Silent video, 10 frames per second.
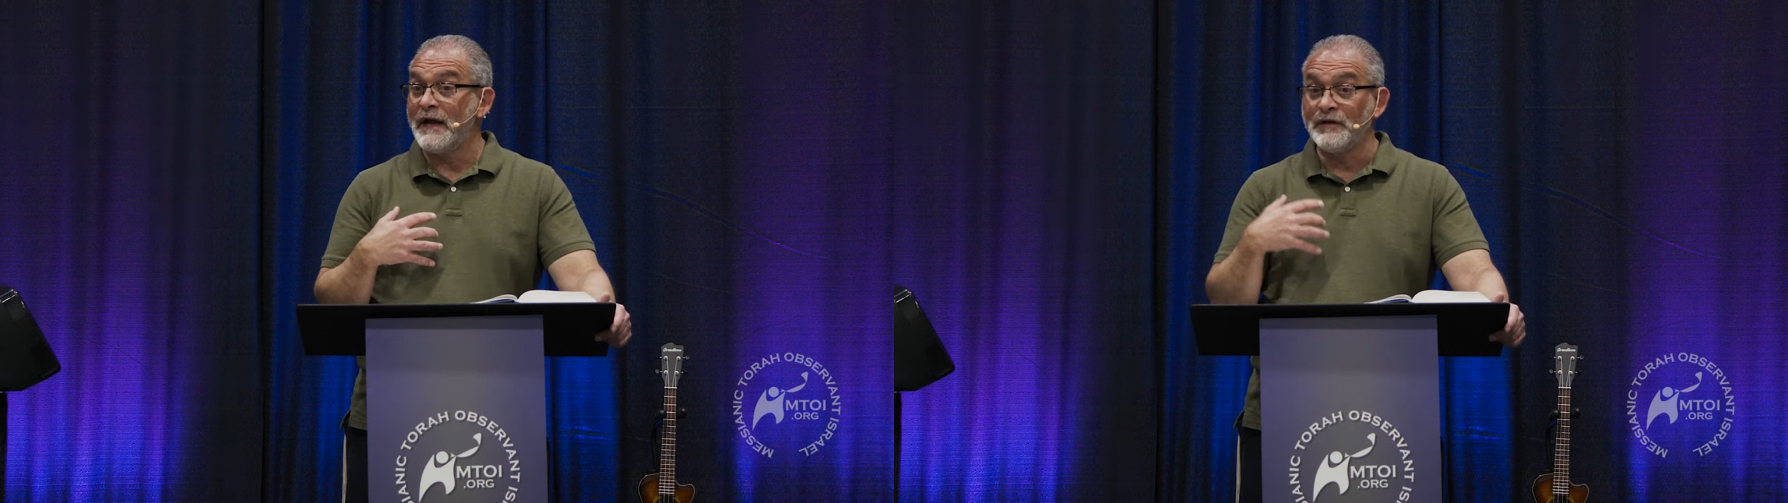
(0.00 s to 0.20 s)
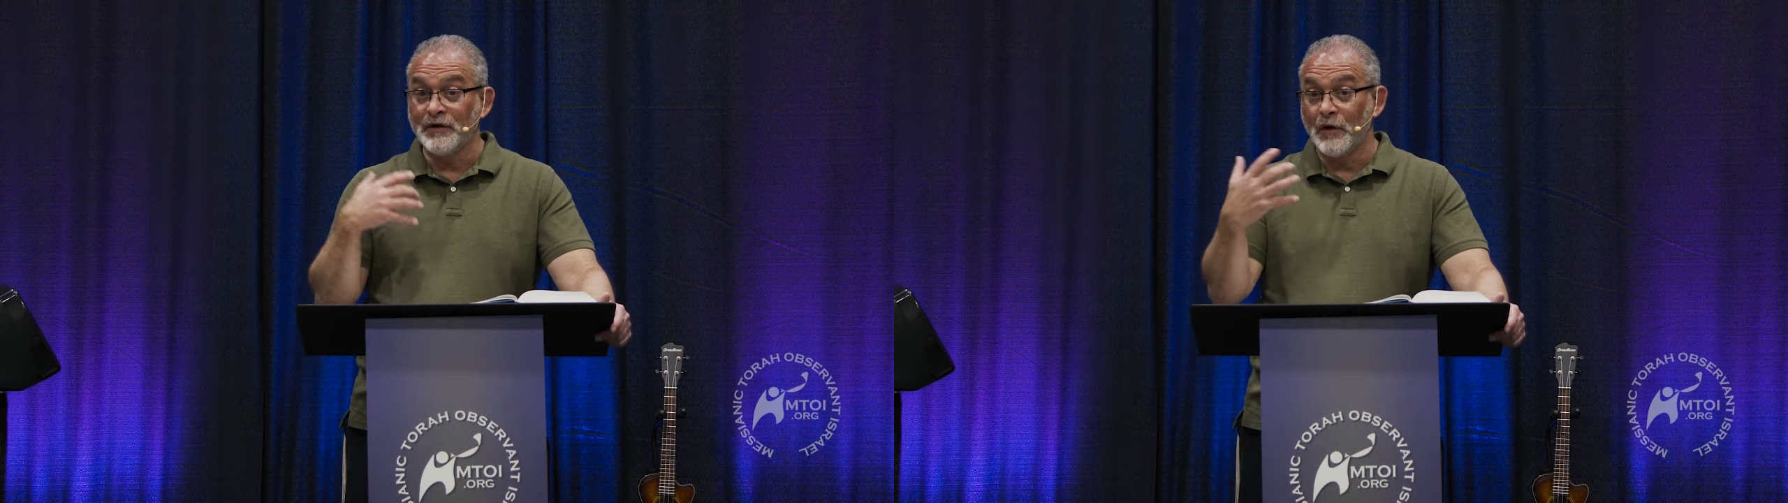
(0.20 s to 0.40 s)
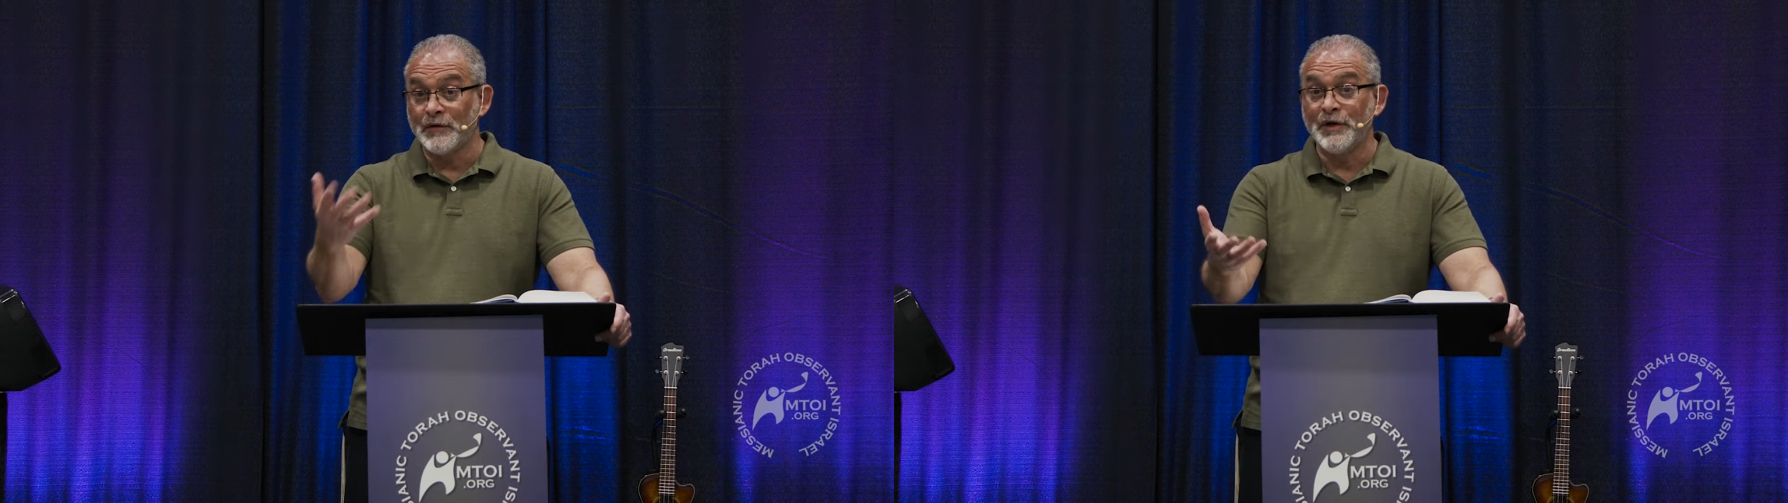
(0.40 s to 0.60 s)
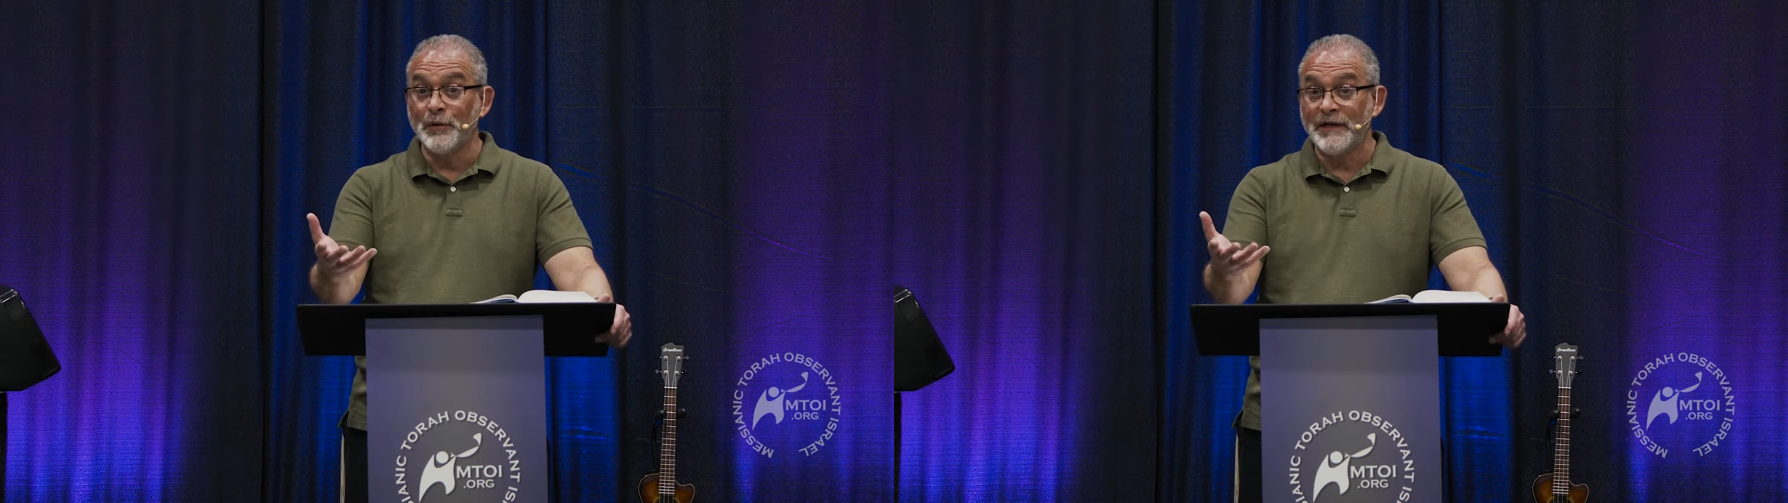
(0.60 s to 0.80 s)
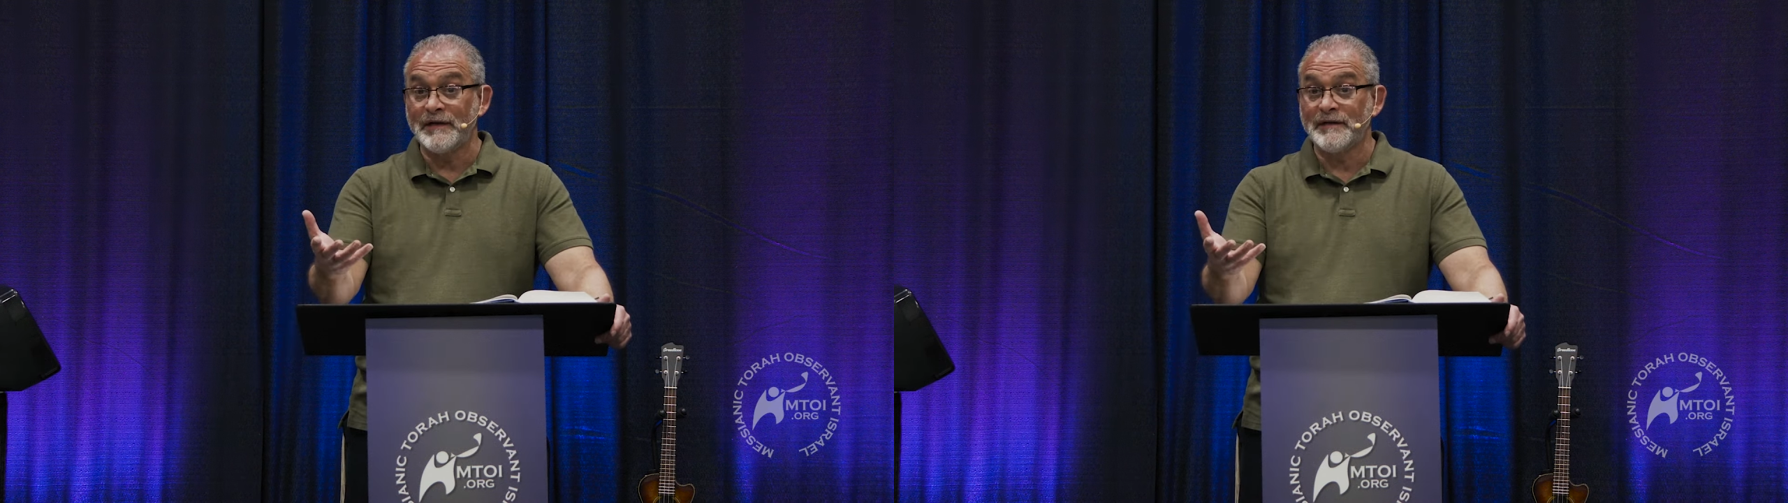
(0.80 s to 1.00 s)
and you don't
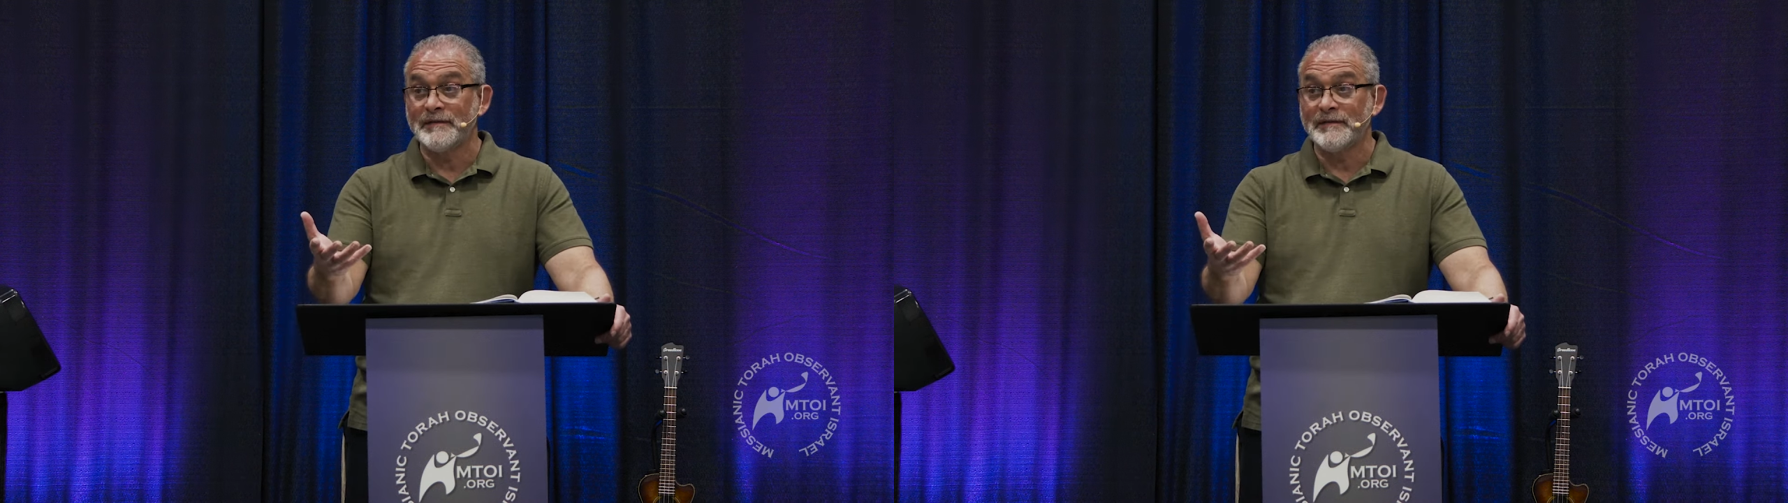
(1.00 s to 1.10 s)
do it,